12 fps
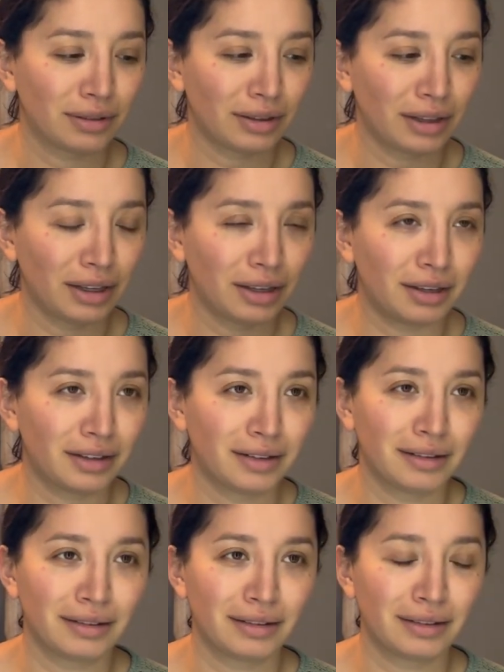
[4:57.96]
Like,
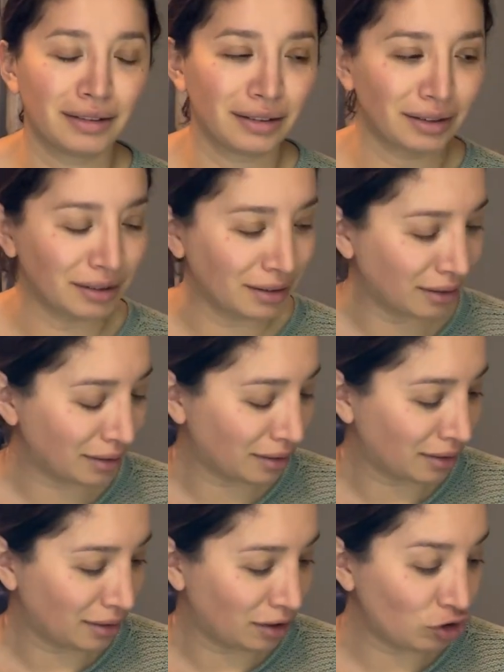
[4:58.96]

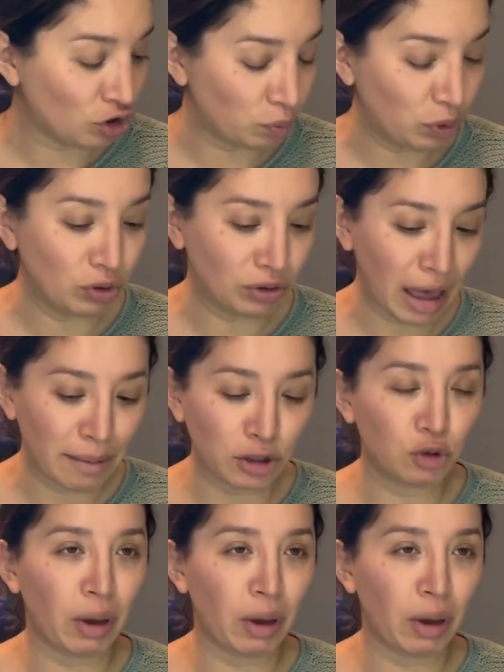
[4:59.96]
You should use that much